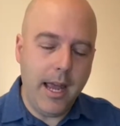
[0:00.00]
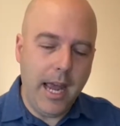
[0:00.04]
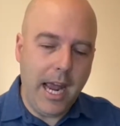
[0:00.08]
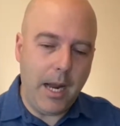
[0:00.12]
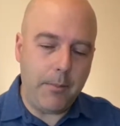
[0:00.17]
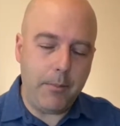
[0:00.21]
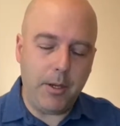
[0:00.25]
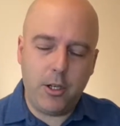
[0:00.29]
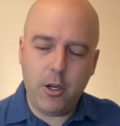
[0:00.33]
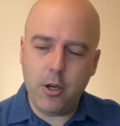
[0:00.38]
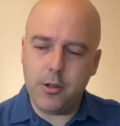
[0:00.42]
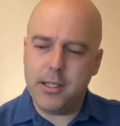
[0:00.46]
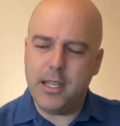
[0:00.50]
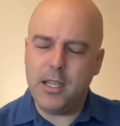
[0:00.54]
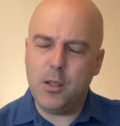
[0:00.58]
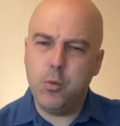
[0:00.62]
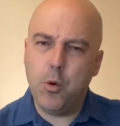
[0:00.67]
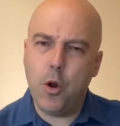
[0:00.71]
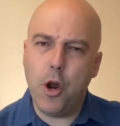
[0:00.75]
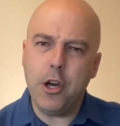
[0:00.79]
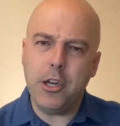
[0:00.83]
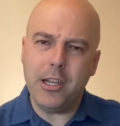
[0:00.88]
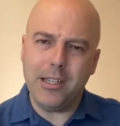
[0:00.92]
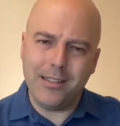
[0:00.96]
and because His
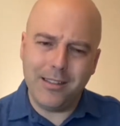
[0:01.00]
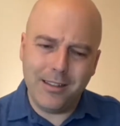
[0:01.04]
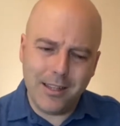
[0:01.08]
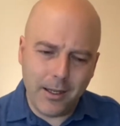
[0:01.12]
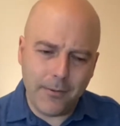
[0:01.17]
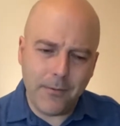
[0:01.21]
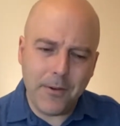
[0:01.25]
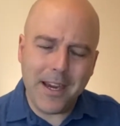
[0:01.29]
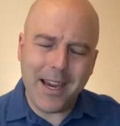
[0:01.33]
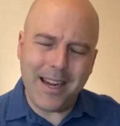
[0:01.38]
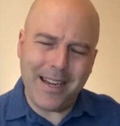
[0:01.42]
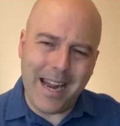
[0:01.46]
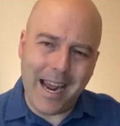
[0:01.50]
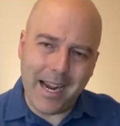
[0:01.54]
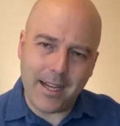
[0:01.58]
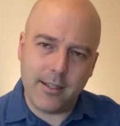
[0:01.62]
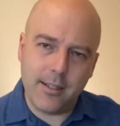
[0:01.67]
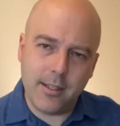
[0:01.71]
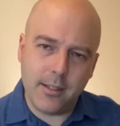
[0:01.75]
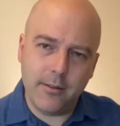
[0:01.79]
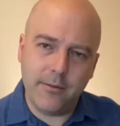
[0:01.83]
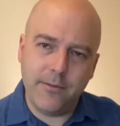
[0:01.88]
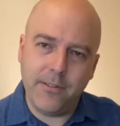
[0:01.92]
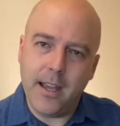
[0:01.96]
Word is living and
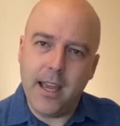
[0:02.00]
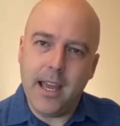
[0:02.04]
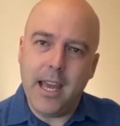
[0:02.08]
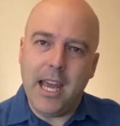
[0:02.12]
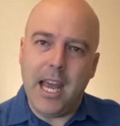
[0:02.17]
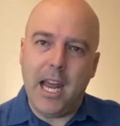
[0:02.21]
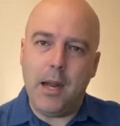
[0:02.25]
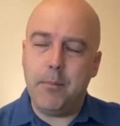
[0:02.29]
active,